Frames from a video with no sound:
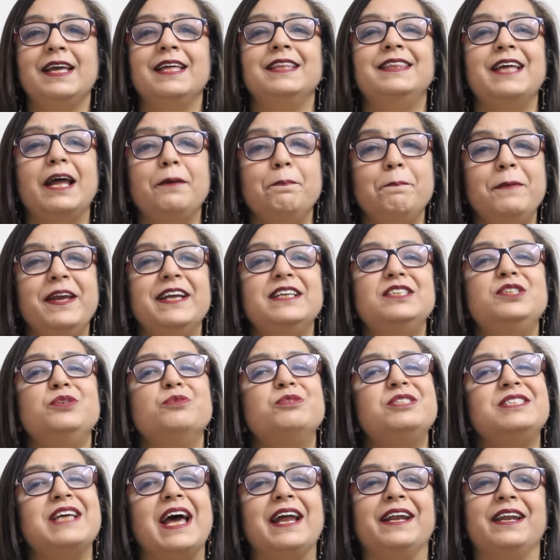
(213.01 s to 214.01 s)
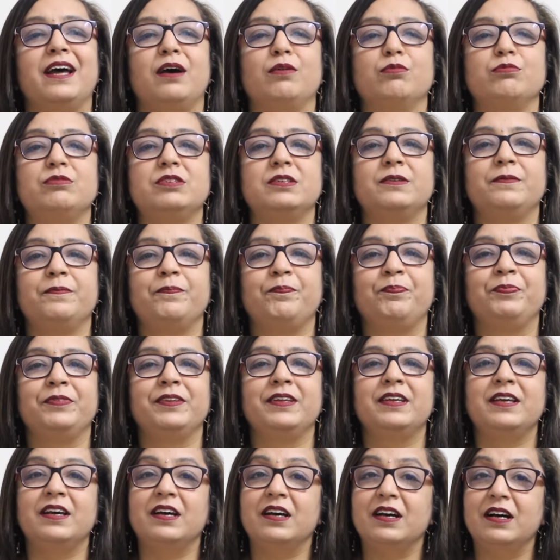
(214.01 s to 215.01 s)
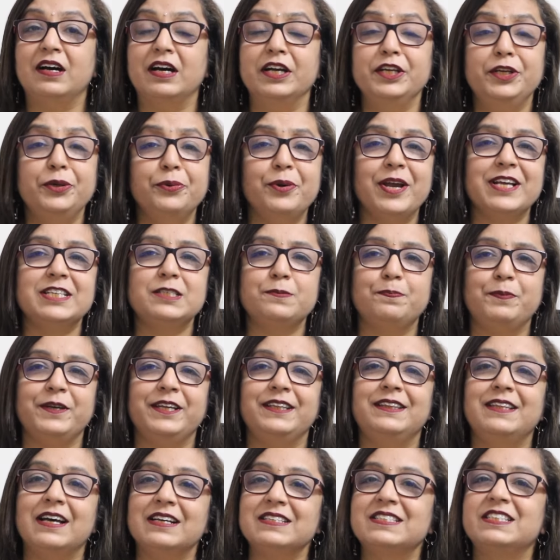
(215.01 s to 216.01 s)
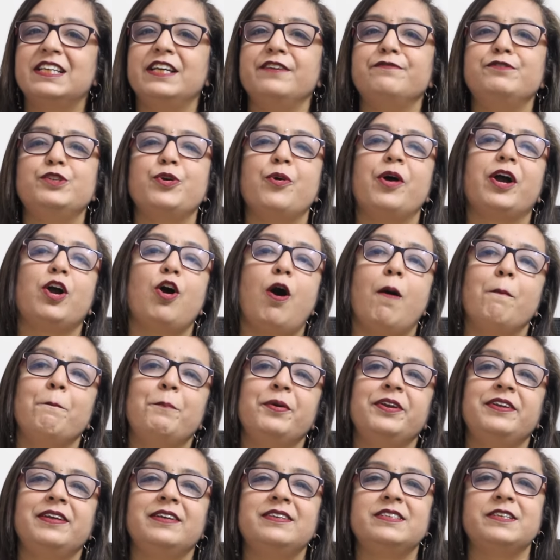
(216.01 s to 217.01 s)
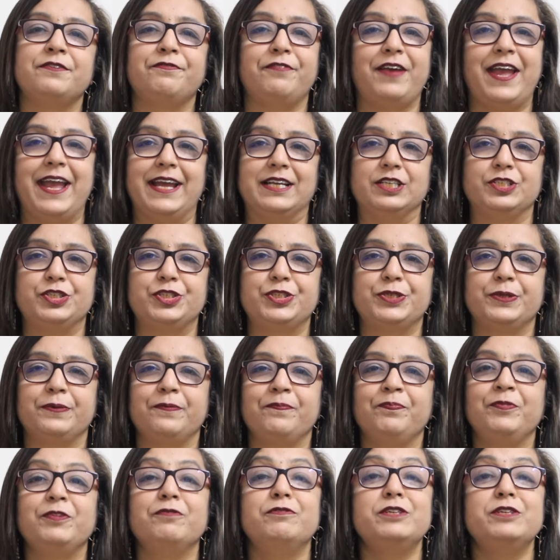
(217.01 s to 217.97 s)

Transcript: That makes you stand out. A USP thus gives you a competitive edge,